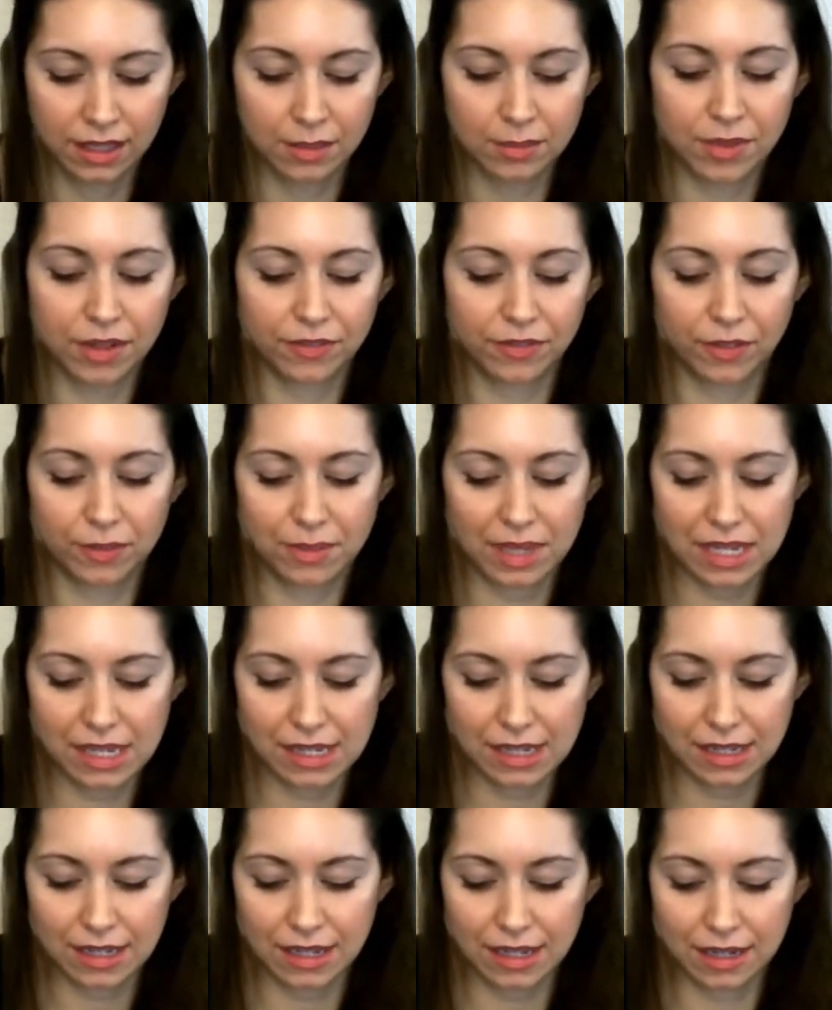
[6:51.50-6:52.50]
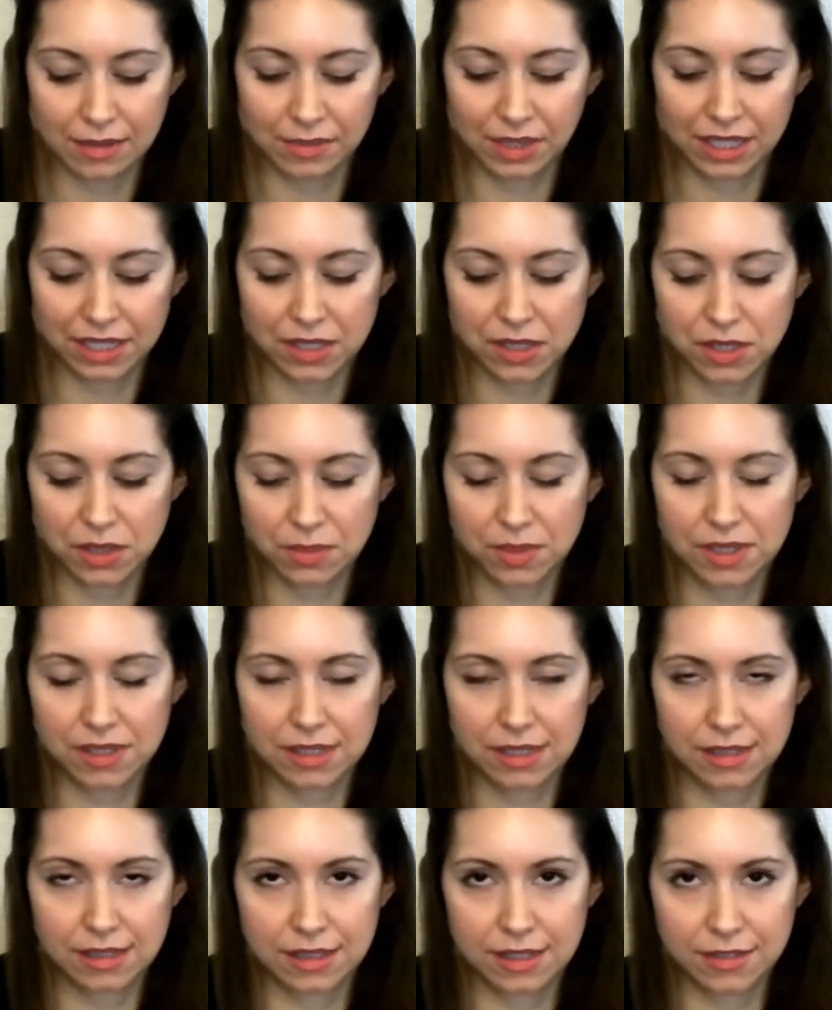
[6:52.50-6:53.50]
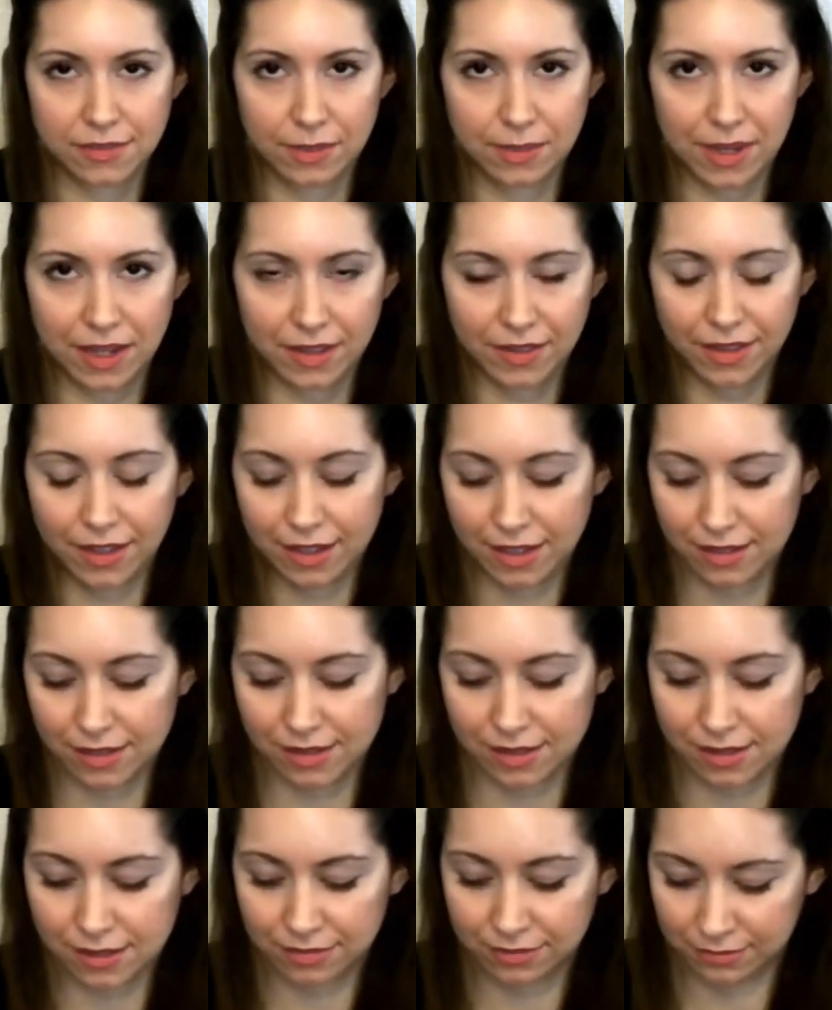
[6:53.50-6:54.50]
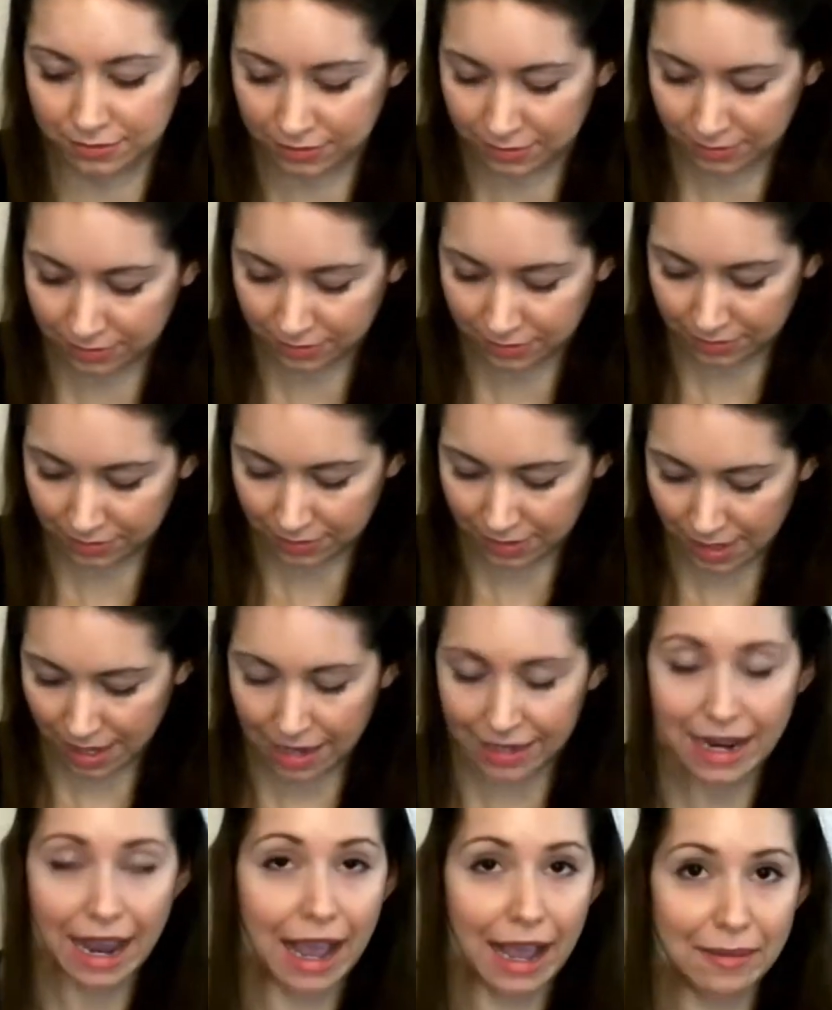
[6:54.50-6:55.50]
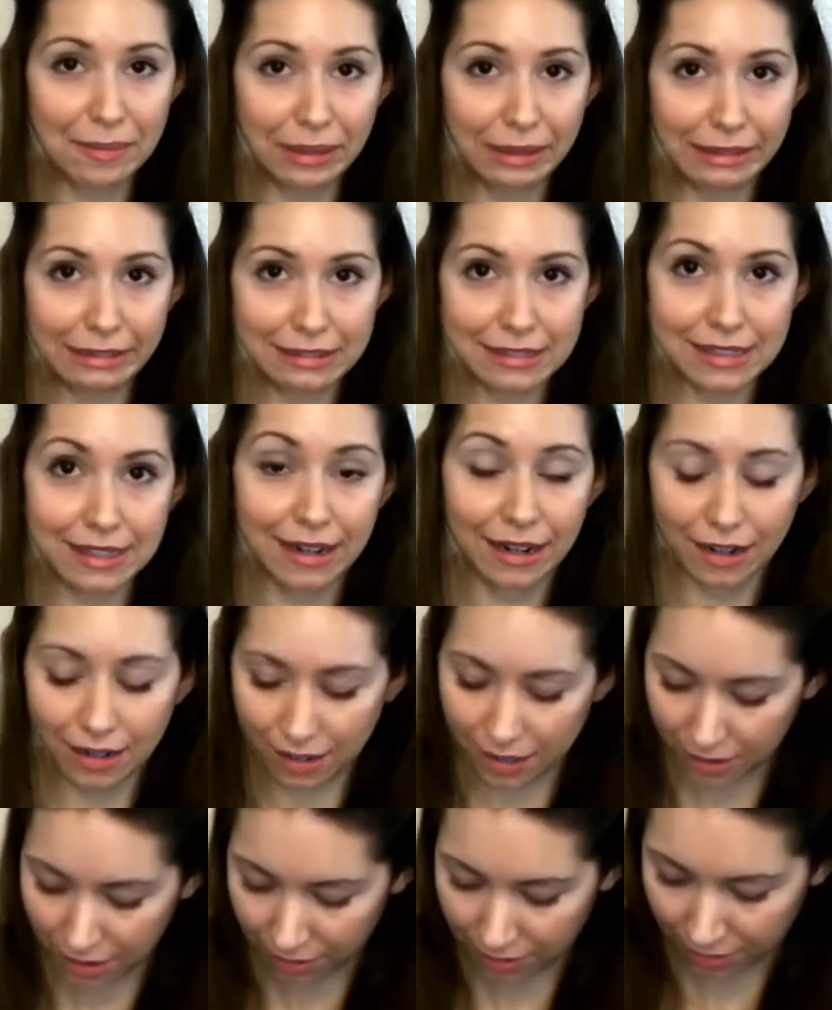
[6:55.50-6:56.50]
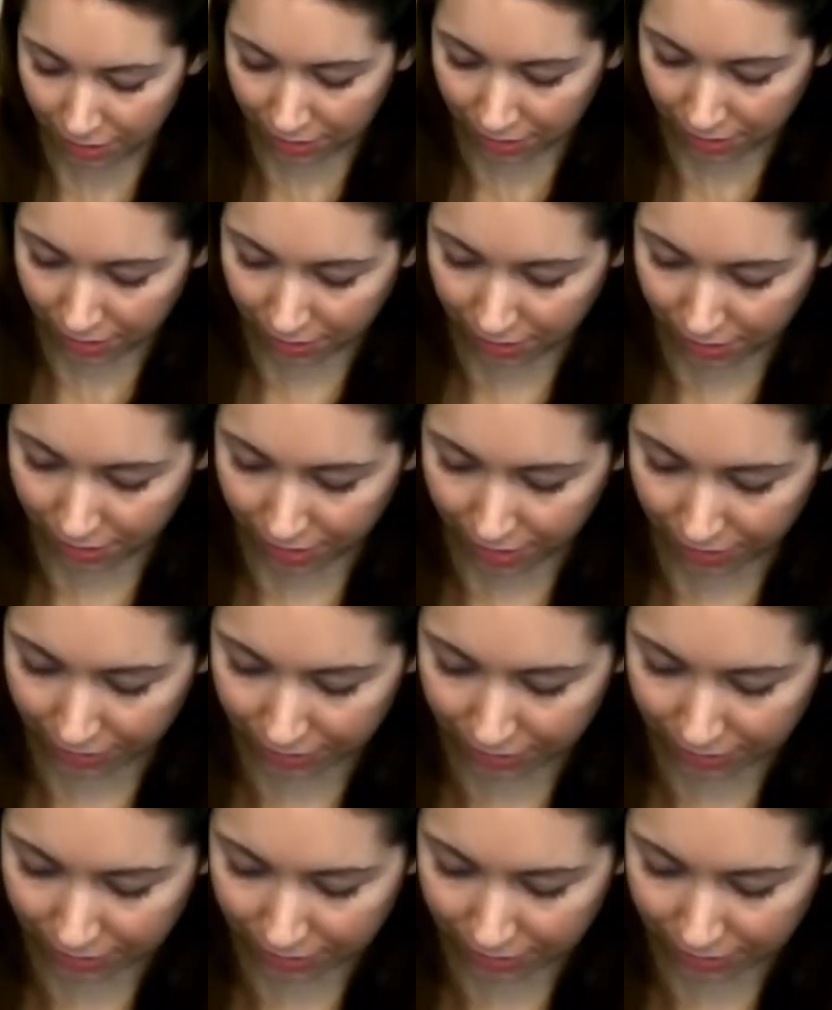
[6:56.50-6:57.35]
But for me, I'm like super sensitive about this. I know, I'm a little scared. Okay.